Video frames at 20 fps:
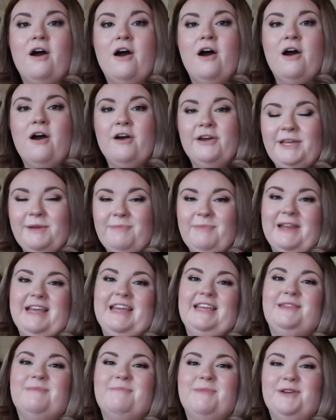
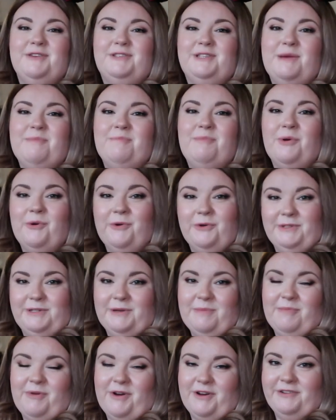arguably the most
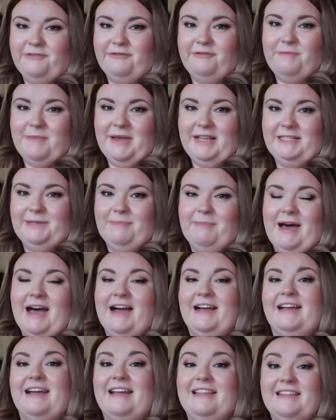important product for me to
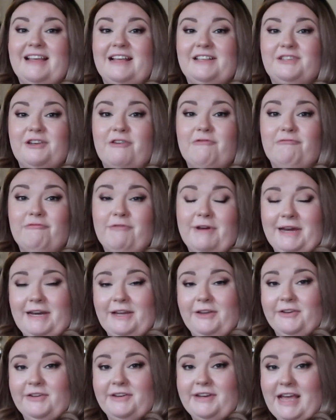pack and that's a
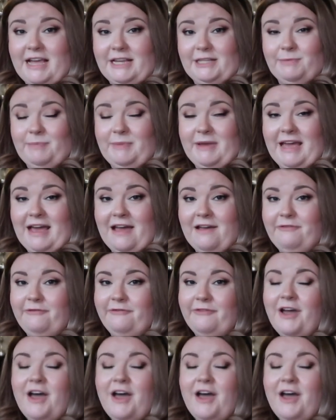really good SPF.